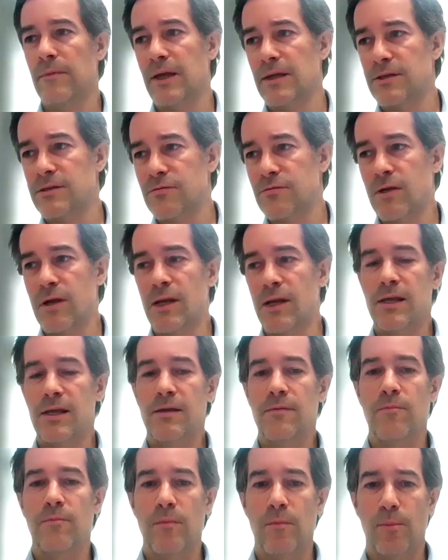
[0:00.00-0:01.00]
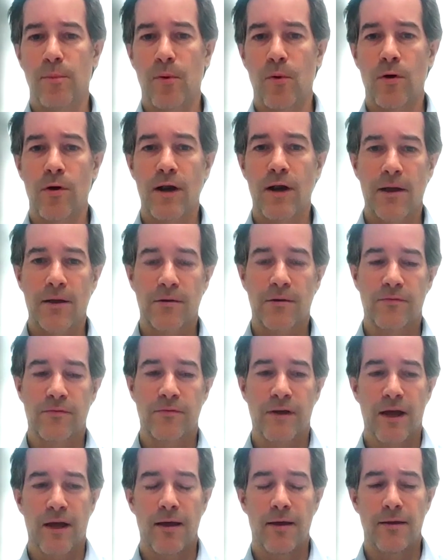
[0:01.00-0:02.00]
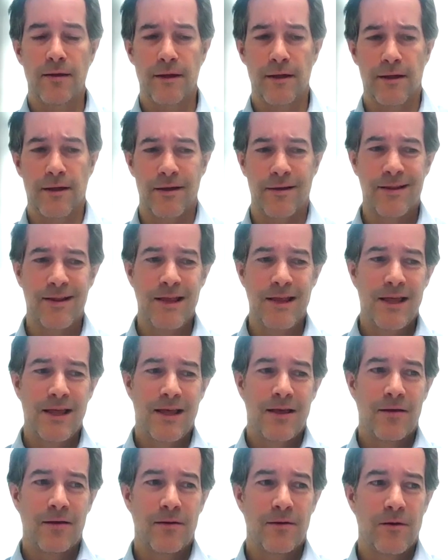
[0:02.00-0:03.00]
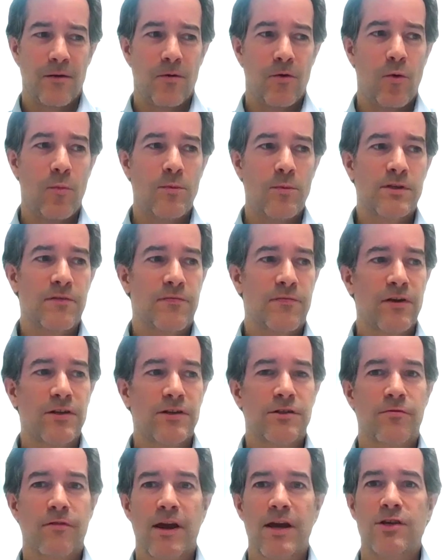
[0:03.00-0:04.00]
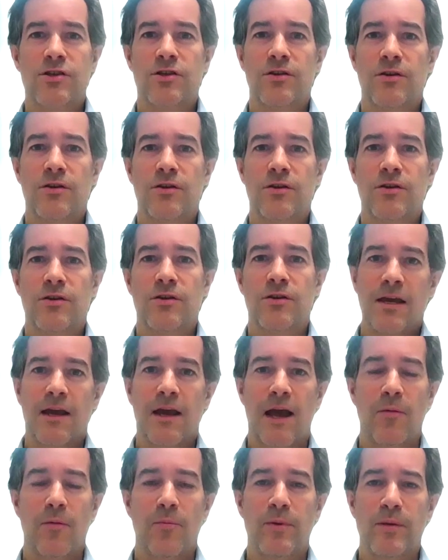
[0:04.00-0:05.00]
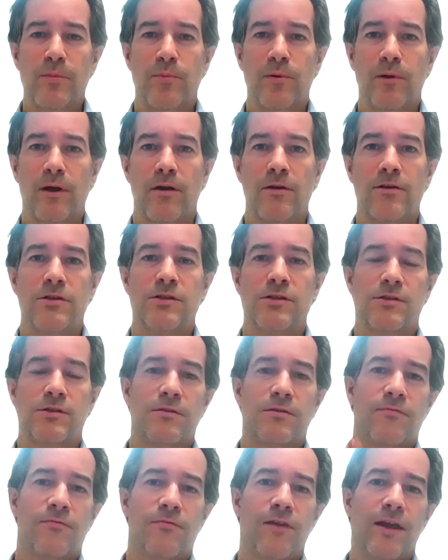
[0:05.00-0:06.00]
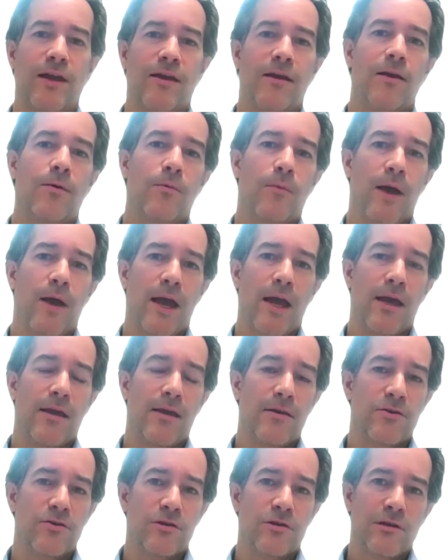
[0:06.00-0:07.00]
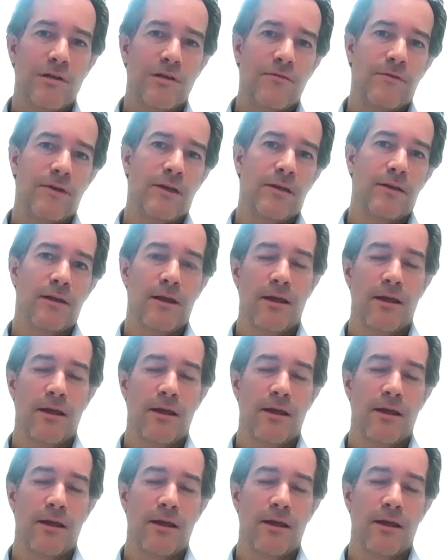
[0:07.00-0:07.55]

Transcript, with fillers: is really born out of a, almost a frustration of seeing how people are just flicking away and just leaving